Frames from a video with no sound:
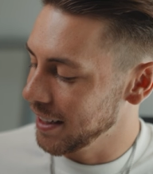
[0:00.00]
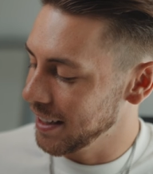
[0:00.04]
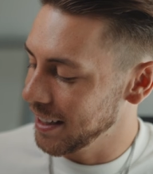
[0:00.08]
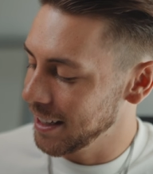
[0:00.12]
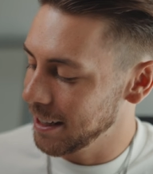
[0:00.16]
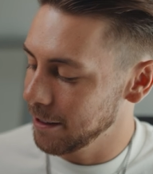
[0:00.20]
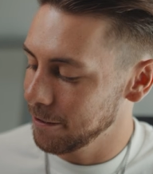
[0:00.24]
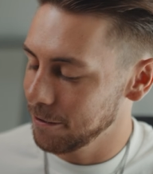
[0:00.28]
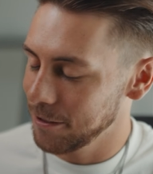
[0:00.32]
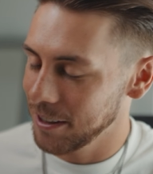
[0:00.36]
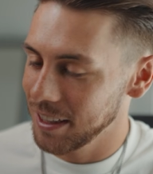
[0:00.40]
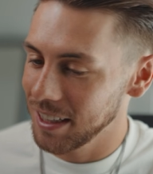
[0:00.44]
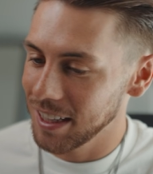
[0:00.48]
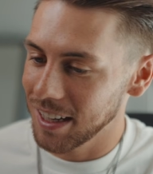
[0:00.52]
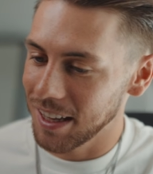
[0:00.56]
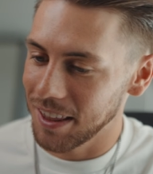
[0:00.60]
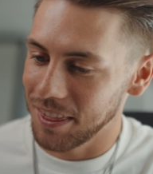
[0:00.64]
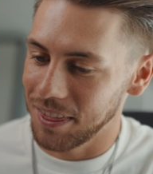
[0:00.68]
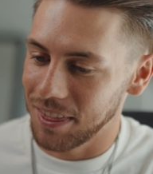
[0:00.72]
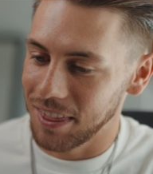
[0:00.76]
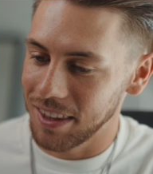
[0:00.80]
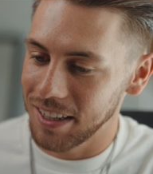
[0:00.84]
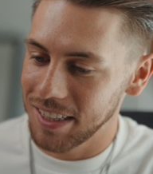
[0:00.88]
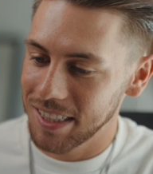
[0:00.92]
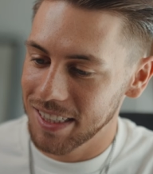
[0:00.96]
giving
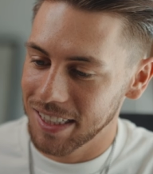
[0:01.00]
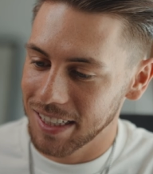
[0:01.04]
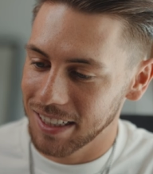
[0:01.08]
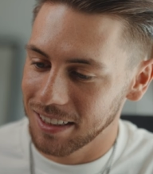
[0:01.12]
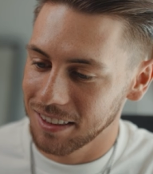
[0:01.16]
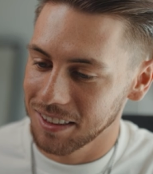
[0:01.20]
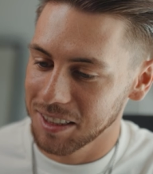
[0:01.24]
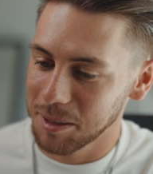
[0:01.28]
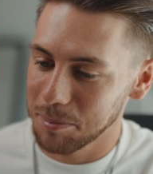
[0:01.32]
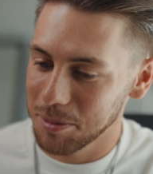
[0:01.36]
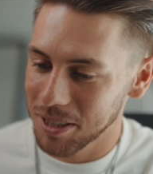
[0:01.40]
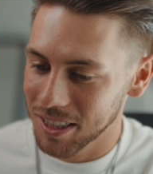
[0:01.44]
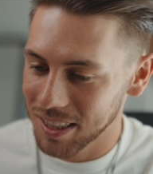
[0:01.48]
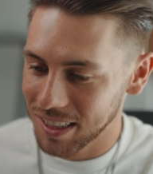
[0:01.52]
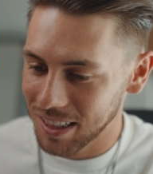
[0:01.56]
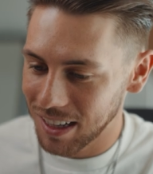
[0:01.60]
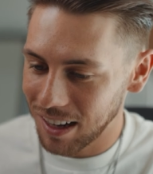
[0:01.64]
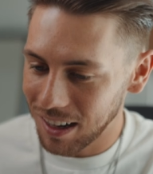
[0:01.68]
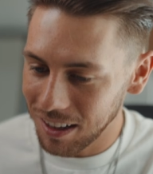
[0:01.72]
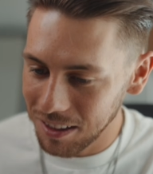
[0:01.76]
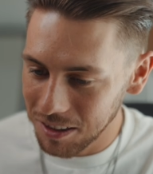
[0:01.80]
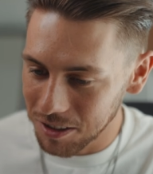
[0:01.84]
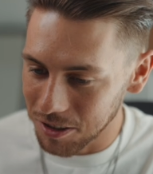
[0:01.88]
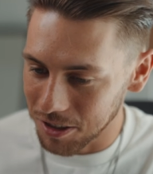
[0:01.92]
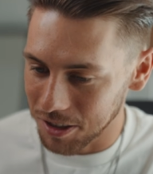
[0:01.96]
these clips
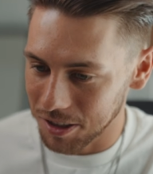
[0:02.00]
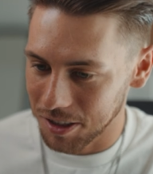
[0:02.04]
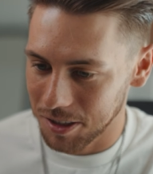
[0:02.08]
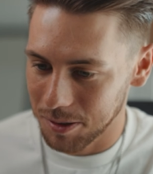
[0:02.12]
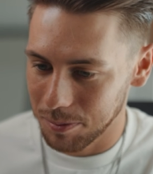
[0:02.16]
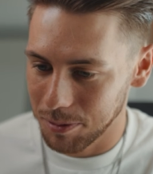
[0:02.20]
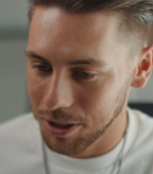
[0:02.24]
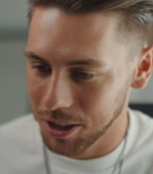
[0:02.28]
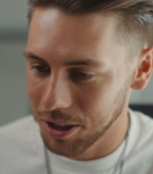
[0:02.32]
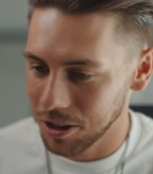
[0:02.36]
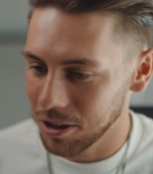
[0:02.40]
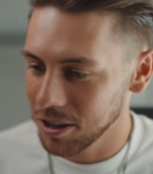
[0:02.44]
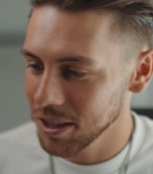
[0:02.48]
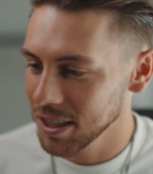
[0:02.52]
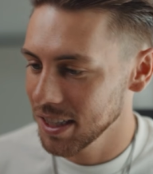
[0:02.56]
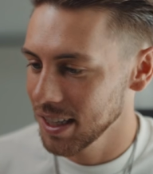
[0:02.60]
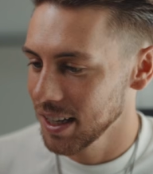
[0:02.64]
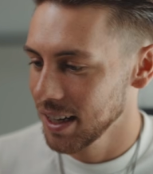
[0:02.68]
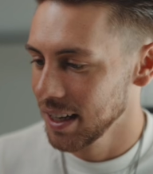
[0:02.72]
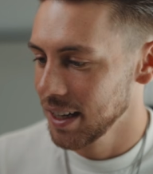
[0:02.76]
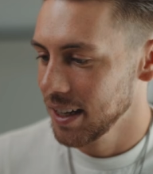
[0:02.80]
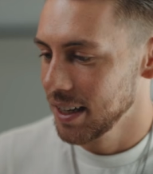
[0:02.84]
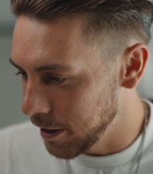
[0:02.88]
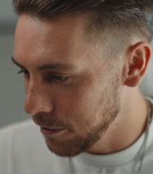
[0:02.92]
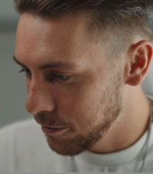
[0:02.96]
colors. Because
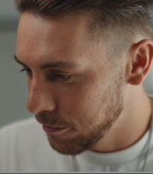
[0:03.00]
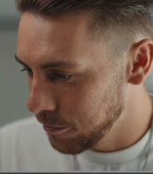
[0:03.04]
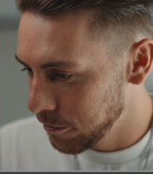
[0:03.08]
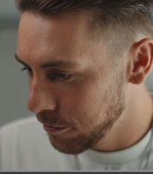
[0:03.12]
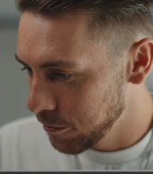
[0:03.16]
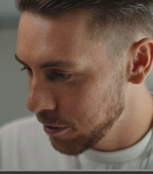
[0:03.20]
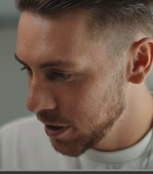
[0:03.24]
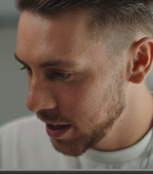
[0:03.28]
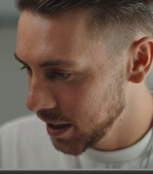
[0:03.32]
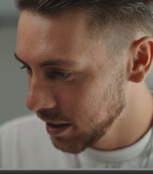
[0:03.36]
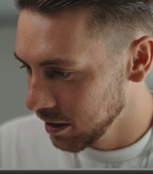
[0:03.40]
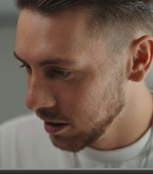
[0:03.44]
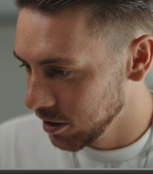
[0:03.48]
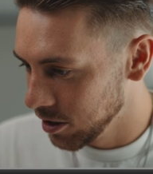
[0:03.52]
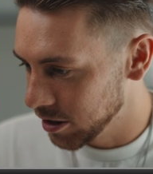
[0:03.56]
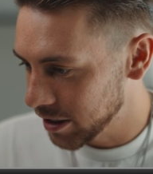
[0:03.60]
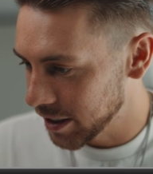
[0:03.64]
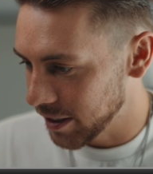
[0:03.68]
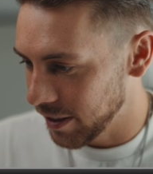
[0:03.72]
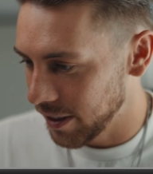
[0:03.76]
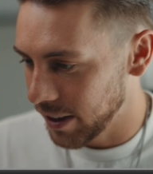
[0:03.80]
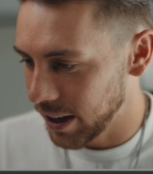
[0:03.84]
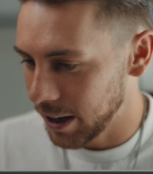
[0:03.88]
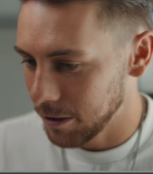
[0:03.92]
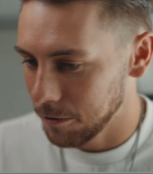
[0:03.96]
if we look
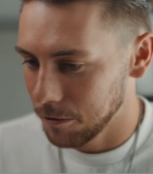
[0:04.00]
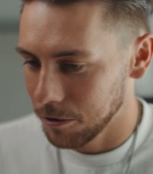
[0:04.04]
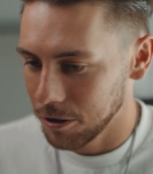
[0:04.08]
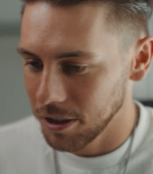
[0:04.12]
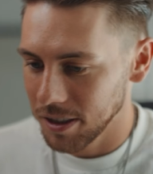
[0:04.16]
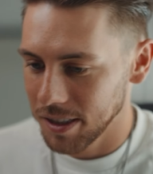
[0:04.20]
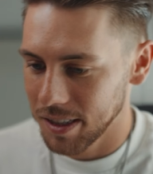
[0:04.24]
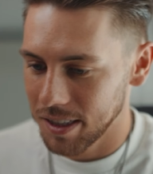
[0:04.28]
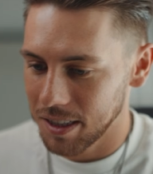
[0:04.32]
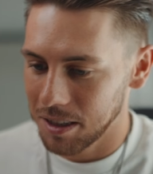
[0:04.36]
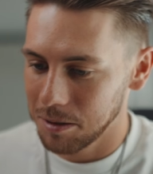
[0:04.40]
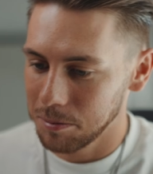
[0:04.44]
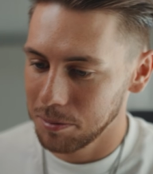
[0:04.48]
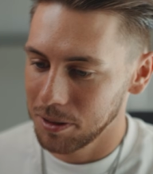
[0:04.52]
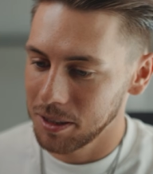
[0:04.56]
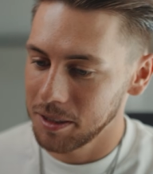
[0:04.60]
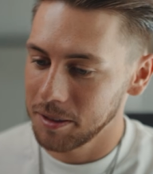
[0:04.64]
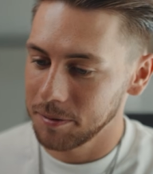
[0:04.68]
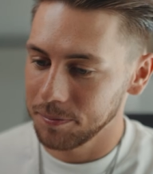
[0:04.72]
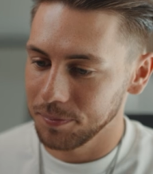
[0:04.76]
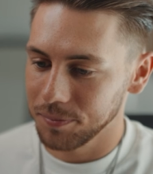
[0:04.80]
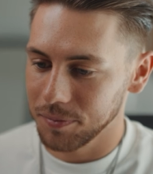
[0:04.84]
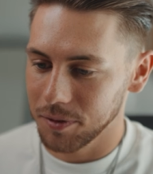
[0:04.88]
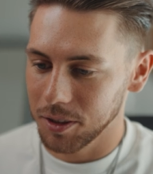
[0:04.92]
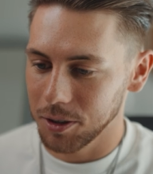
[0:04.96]
at that, for
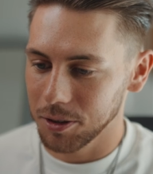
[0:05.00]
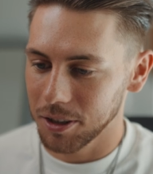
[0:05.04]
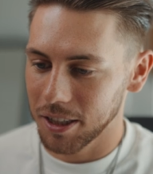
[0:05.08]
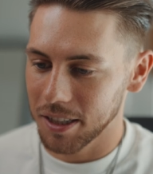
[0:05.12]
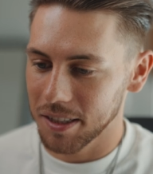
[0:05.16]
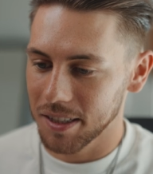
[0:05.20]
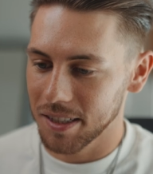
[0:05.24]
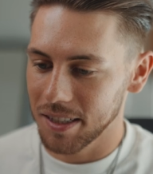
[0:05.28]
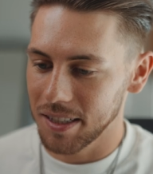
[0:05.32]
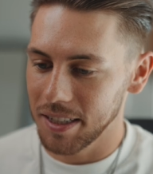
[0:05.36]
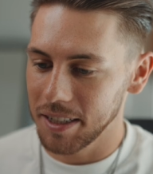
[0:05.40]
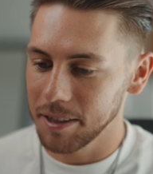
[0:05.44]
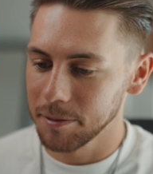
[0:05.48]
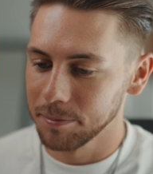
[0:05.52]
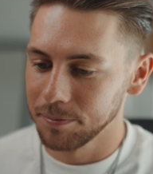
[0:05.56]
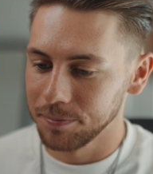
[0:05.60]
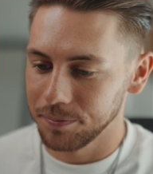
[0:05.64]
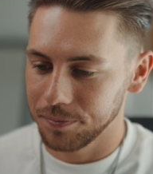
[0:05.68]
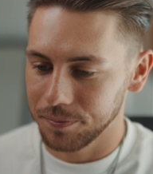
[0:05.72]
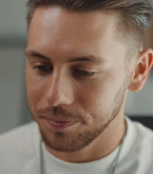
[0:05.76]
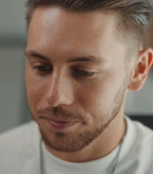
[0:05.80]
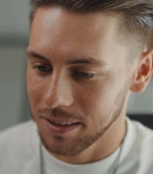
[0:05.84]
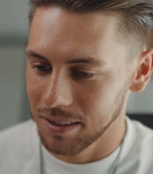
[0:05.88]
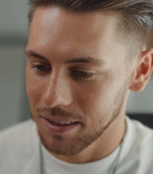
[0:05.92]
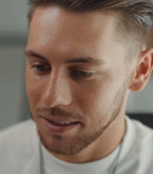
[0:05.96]
example, you can see
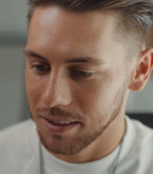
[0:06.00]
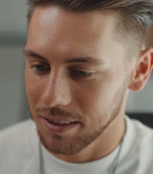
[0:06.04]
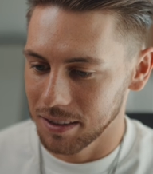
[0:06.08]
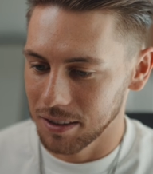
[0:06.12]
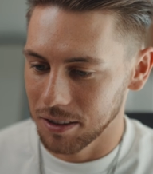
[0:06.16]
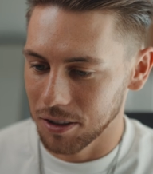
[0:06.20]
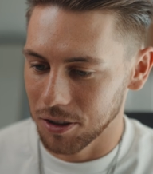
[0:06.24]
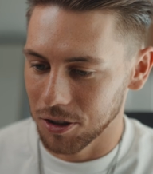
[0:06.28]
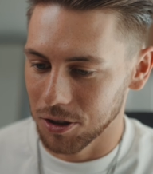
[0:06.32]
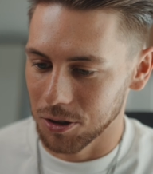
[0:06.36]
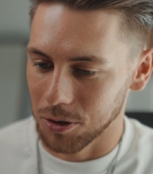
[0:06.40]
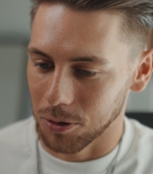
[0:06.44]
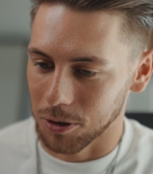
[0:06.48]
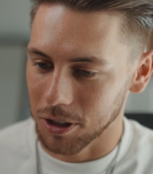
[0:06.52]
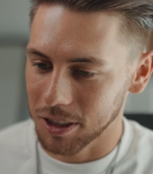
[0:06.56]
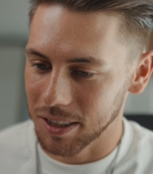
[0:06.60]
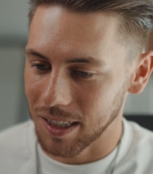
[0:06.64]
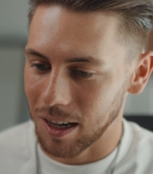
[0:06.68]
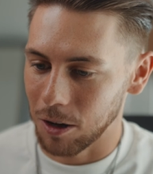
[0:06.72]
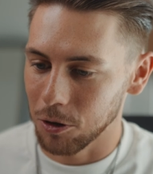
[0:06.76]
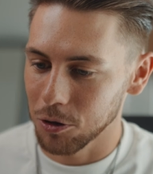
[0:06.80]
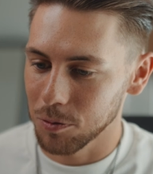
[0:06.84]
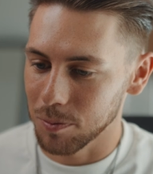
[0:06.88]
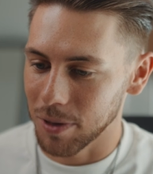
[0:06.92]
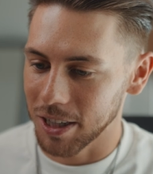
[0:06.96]
I sort
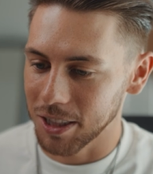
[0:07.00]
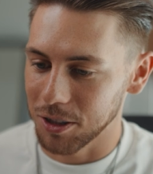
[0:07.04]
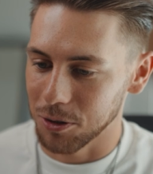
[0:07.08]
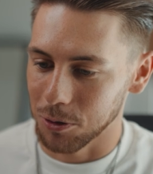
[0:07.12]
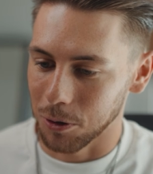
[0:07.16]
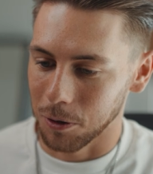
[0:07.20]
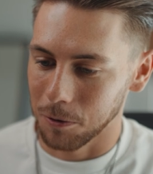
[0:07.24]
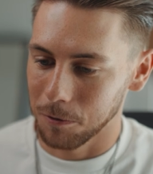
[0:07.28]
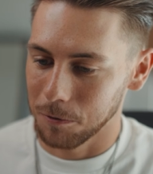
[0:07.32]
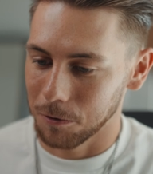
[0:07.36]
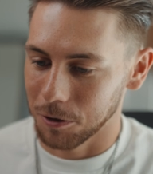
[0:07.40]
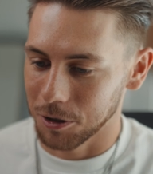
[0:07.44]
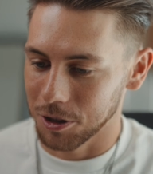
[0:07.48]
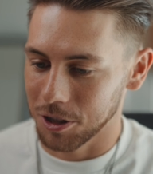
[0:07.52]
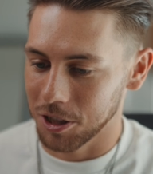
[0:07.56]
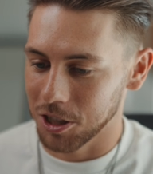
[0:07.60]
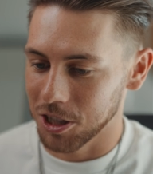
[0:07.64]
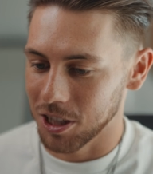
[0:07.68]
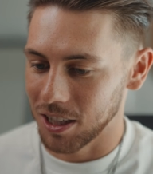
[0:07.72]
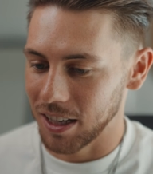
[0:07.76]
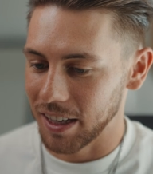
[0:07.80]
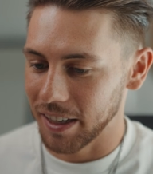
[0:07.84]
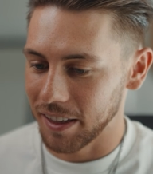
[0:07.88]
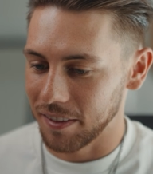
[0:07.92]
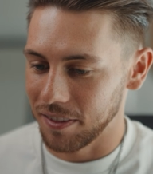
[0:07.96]
out my drone
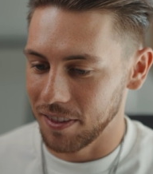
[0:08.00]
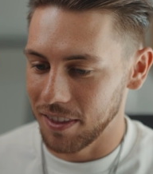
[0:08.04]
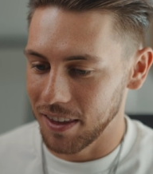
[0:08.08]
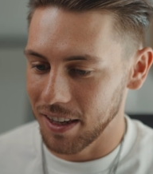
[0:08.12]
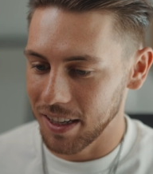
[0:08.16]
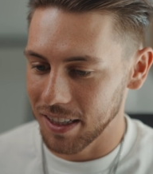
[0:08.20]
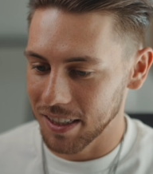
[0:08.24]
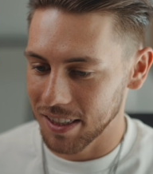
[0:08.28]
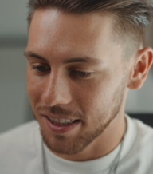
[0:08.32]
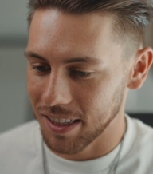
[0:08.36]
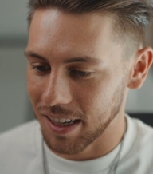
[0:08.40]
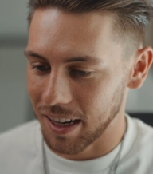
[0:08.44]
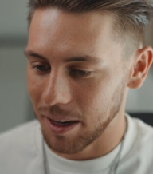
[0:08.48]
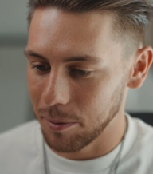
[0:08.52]
footage like this.